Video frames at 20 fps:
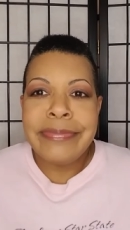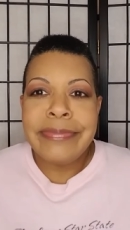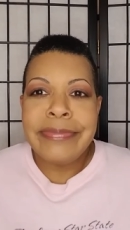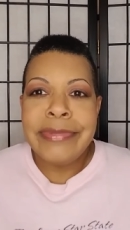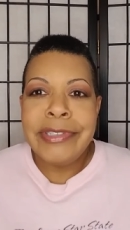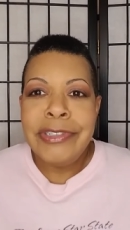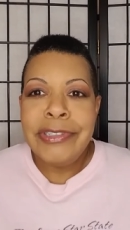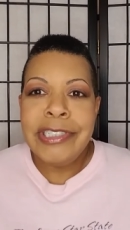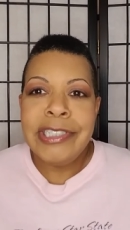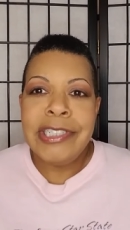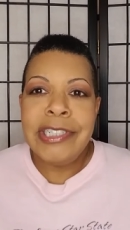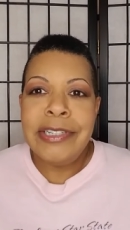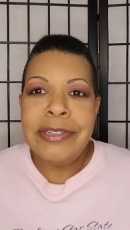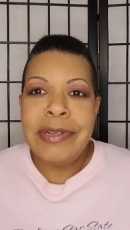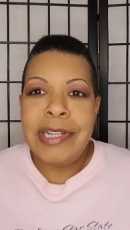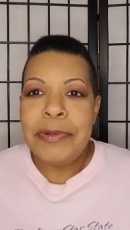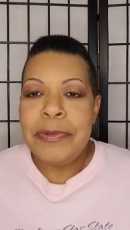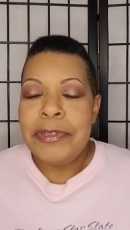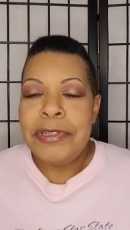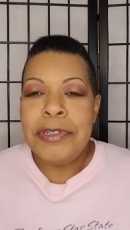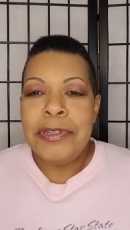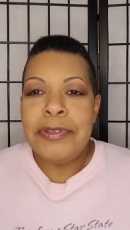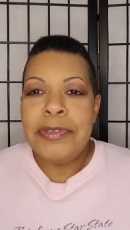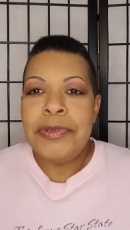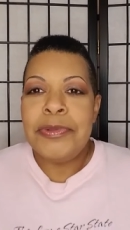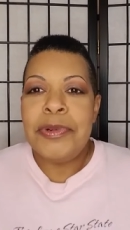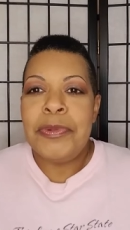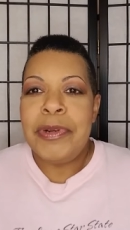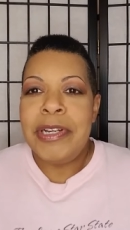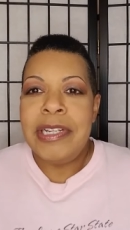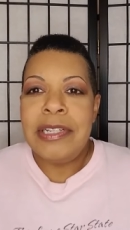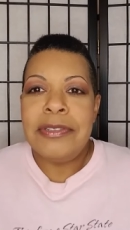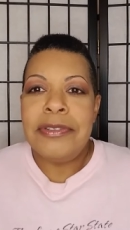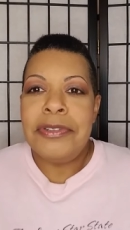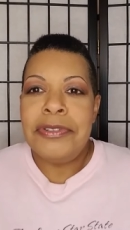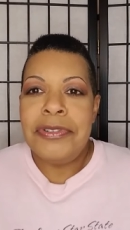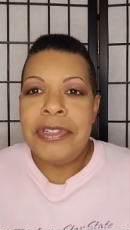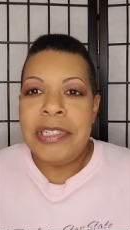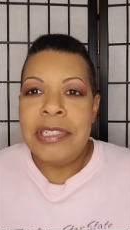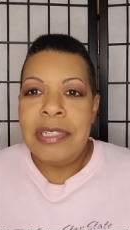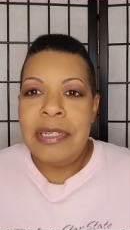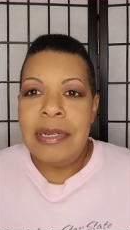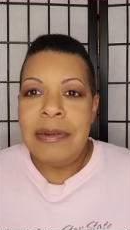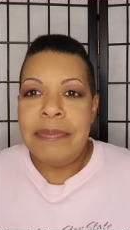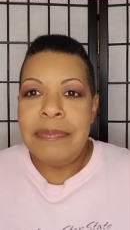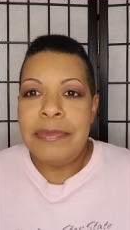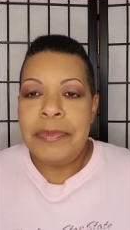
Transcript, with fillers: You just not. Like, when you go to a wedding, you dress up.